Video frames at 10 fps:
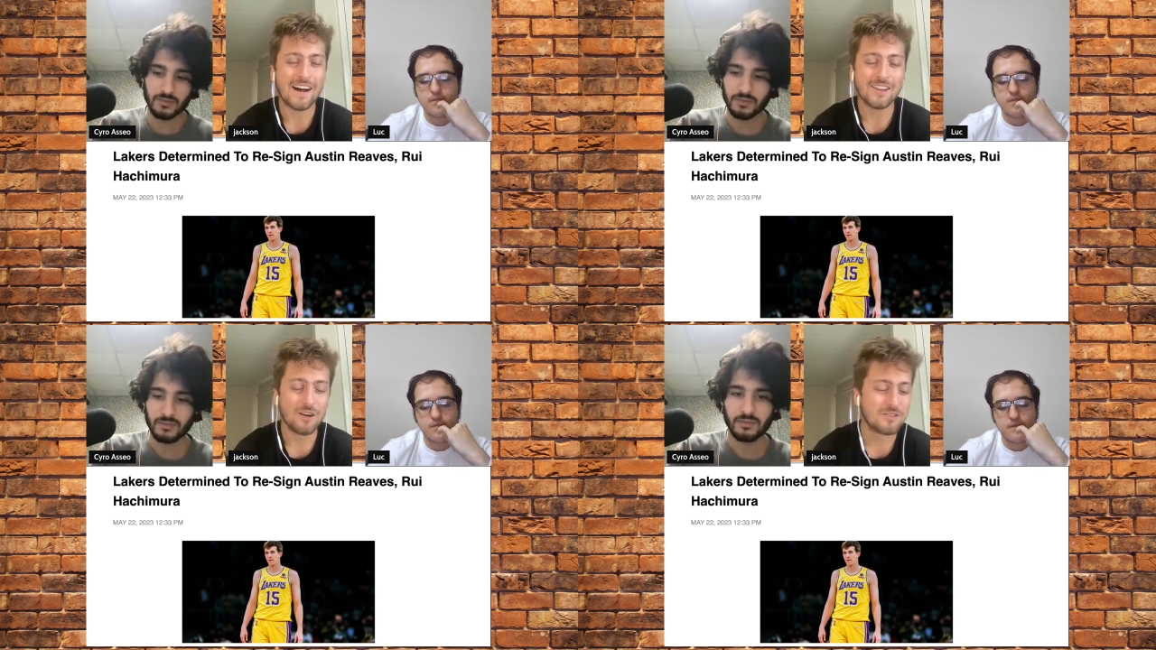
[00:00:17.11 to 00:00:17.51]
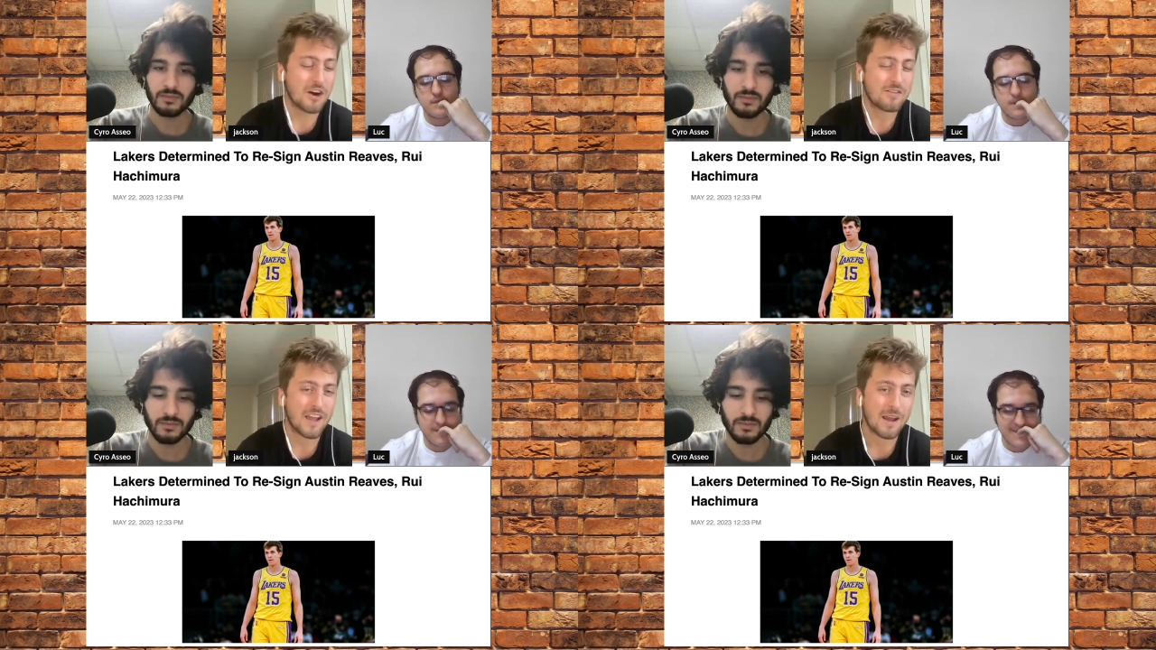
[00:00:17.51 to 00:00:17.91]
Speaker 1: I love
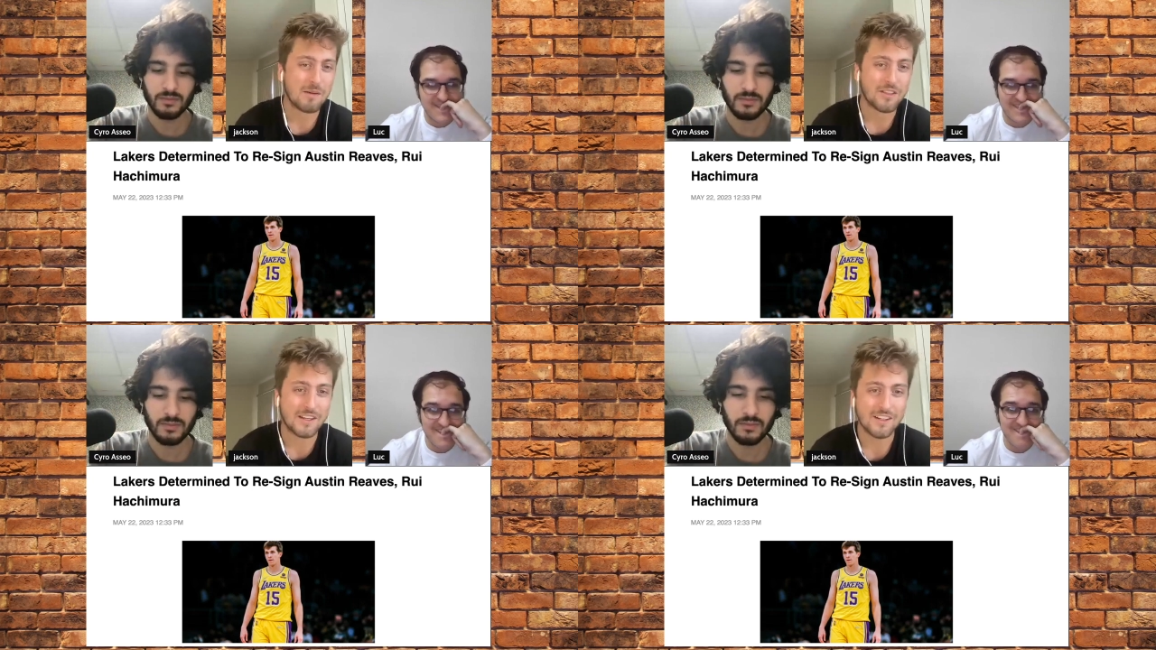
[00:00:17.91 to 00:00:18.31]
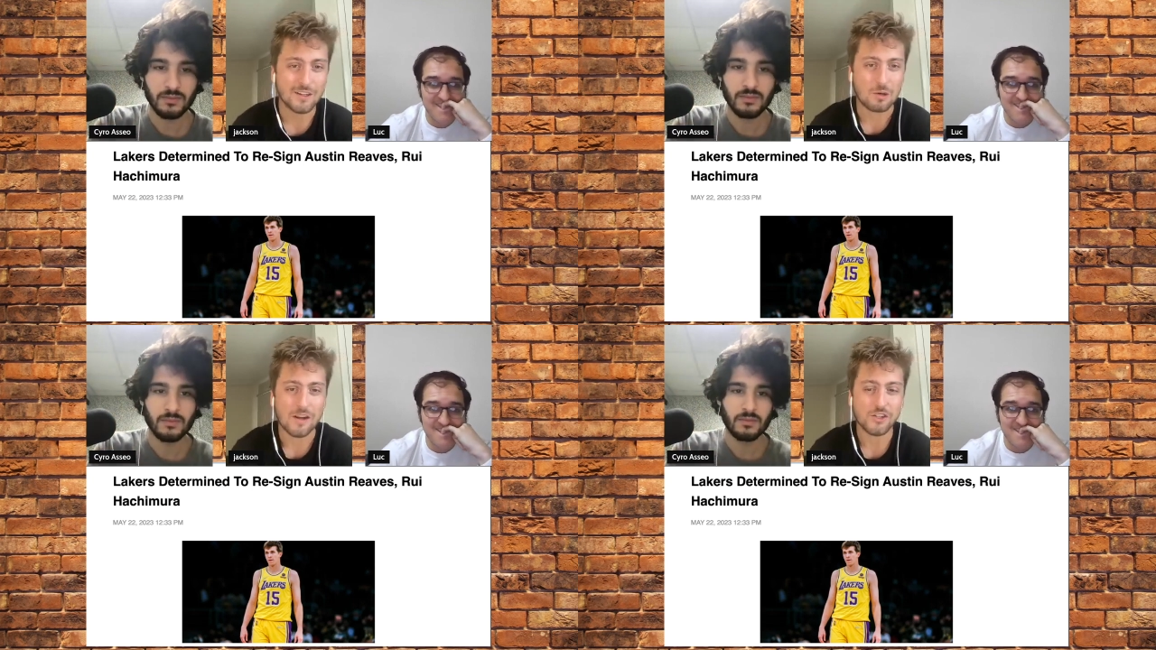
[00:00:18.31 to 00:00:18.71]
Darvin Ham. I think he did
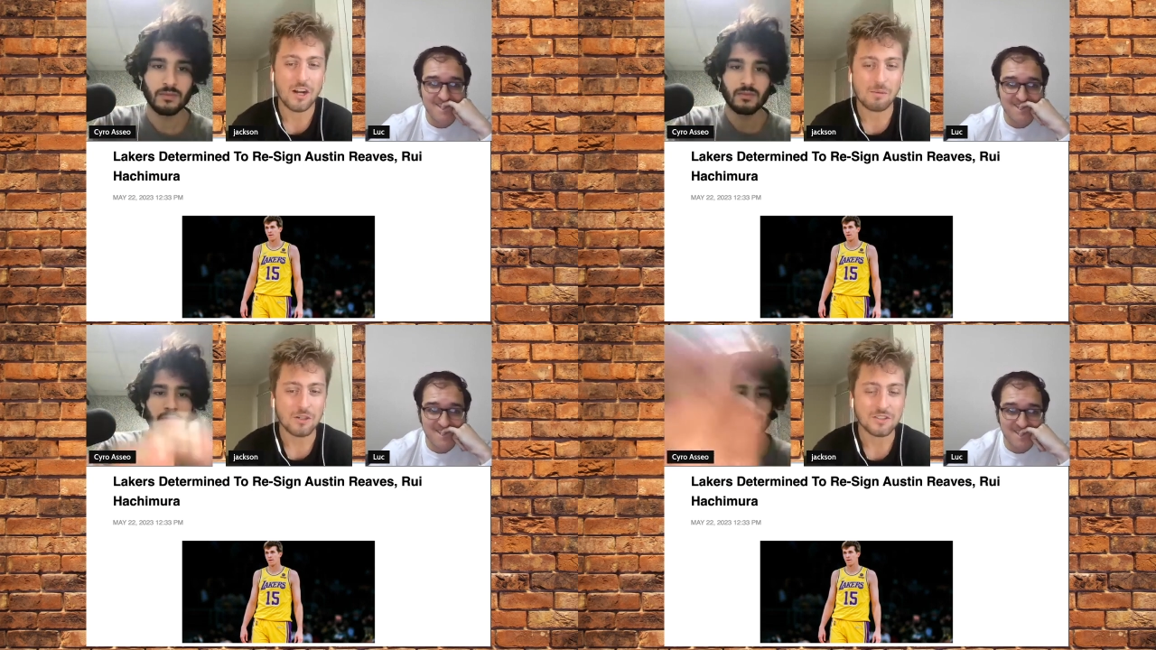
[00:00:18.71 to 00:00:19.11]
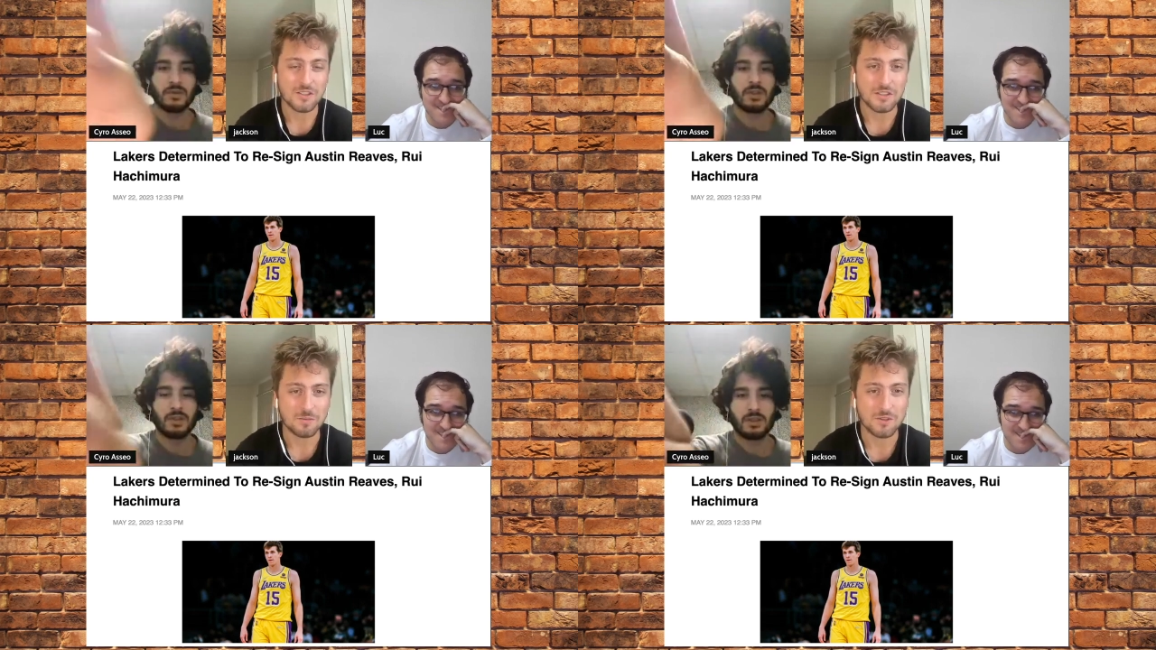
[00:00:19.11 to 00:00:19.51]
a great job all
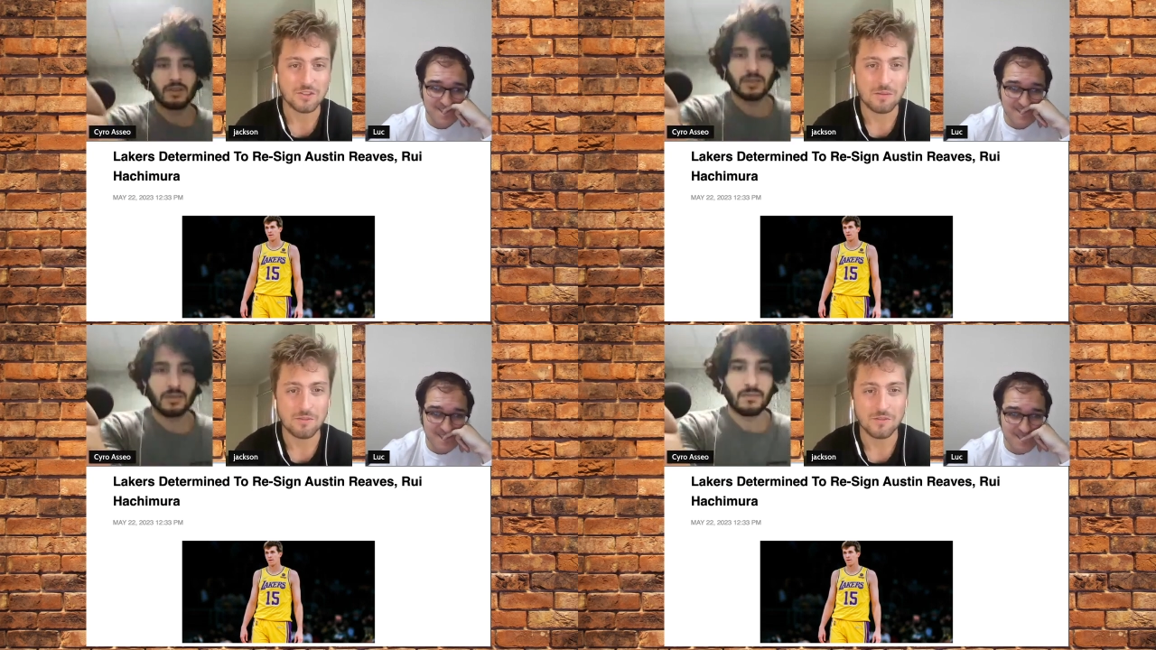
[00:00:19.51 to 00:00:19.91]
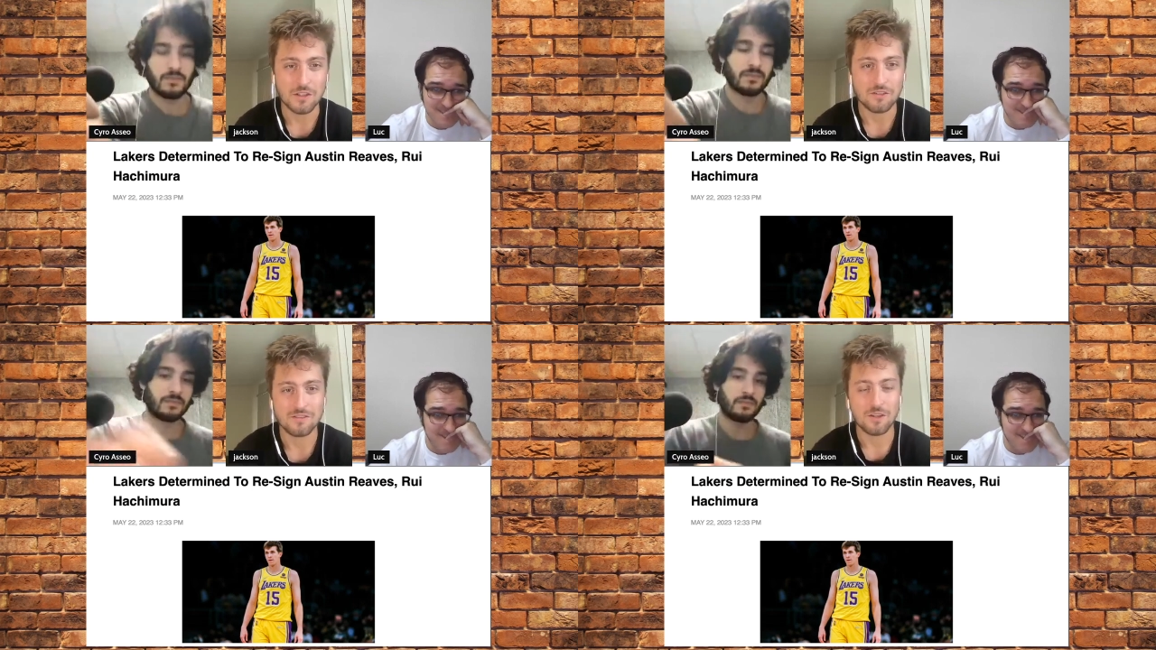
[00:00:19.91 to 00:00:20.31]
season, but some of
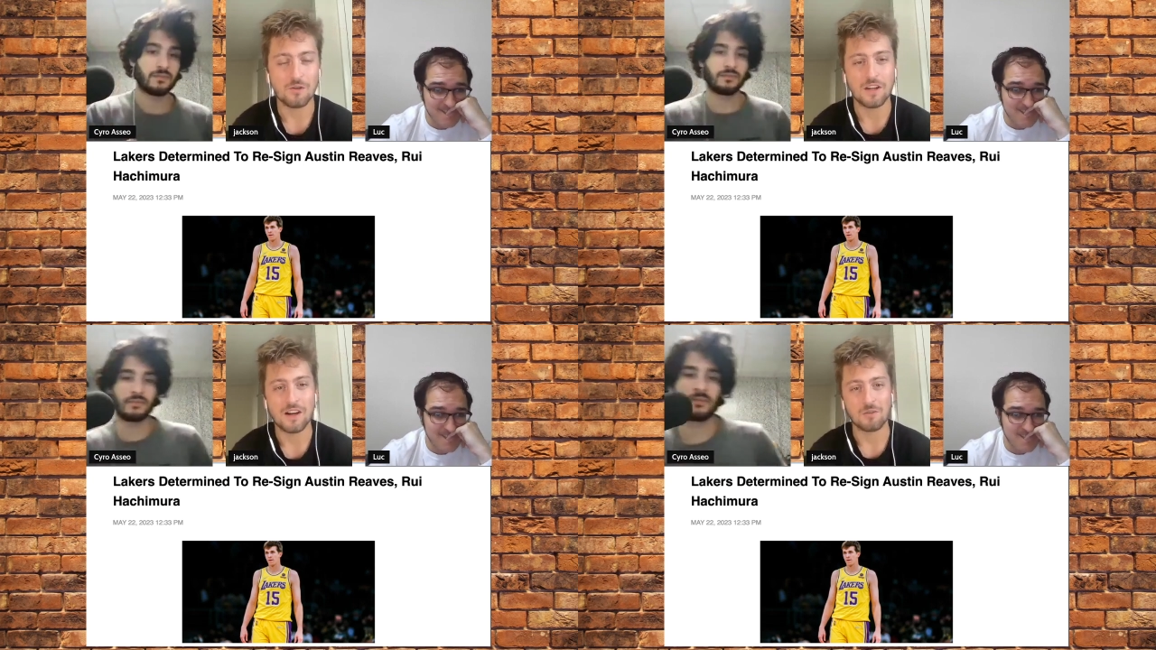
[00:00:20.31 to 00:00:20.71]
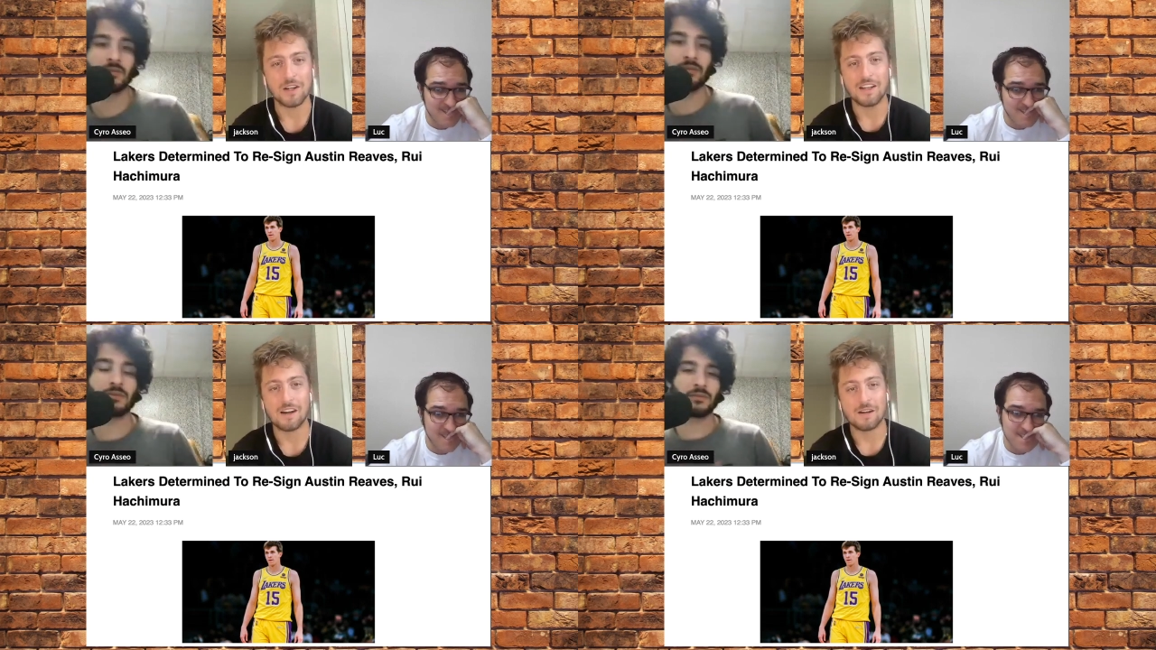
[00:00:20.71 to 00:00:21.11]
it going on
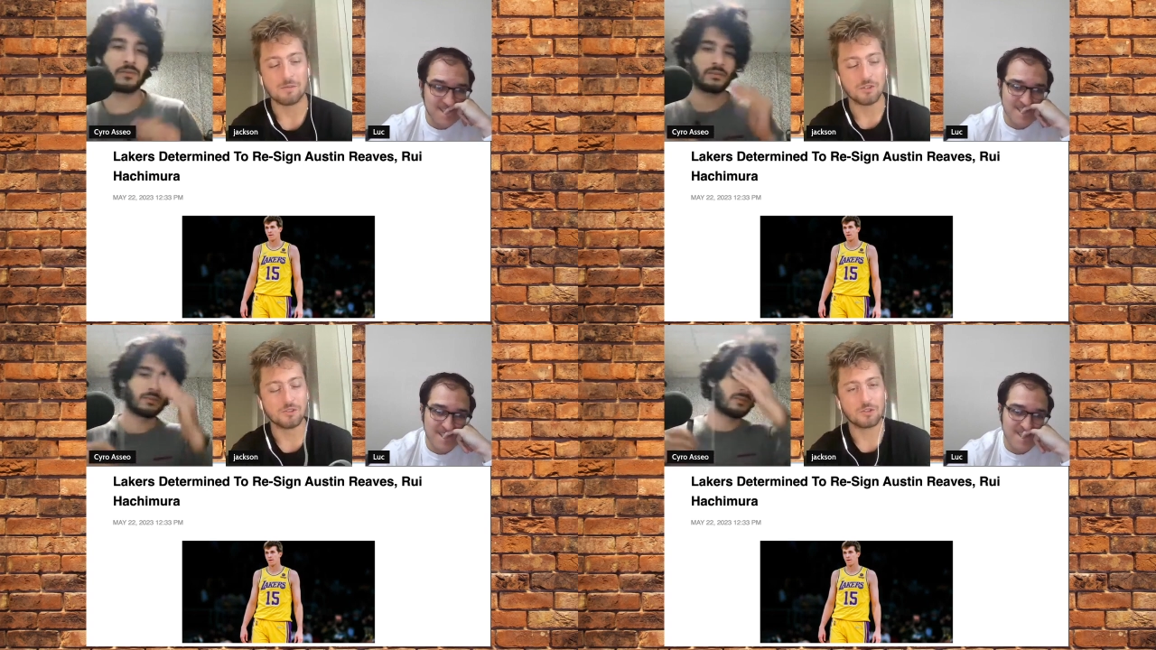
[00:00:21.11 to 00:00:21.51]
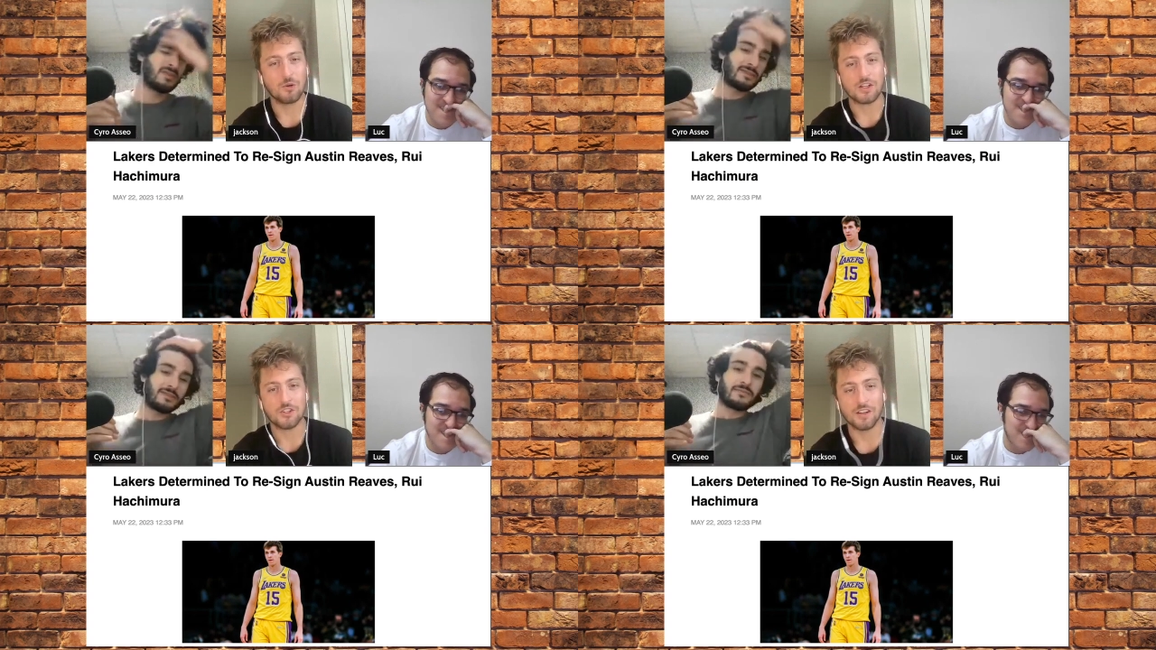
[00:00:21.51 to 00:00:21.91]
right now, I'm a little
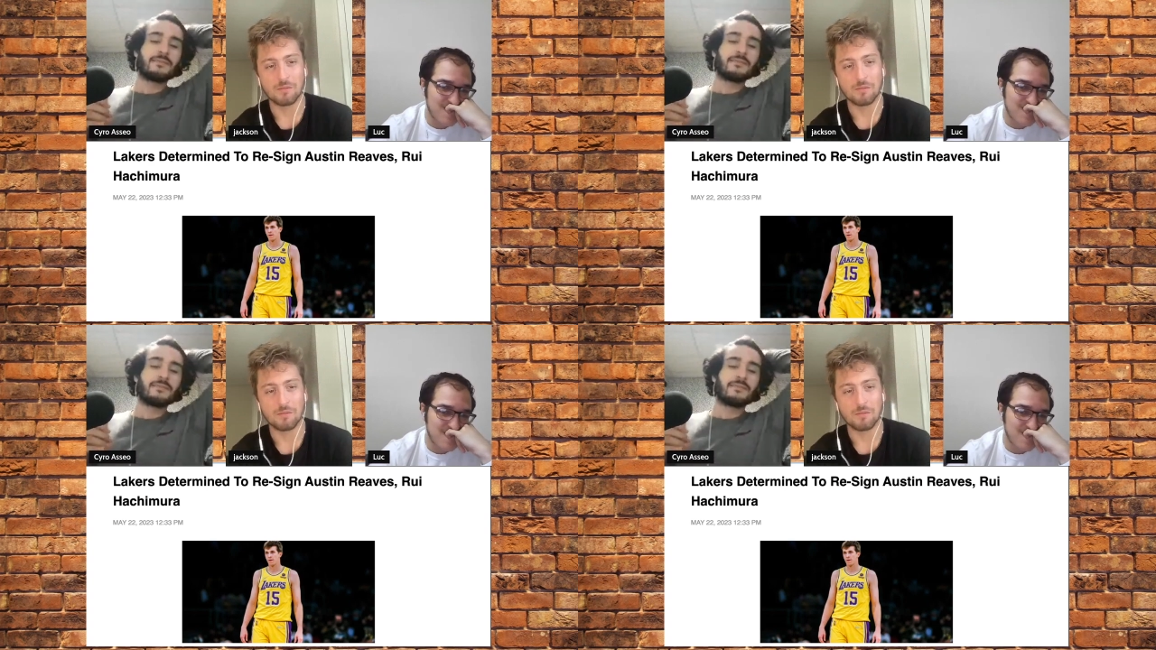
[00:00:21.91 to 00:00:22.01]
questioning.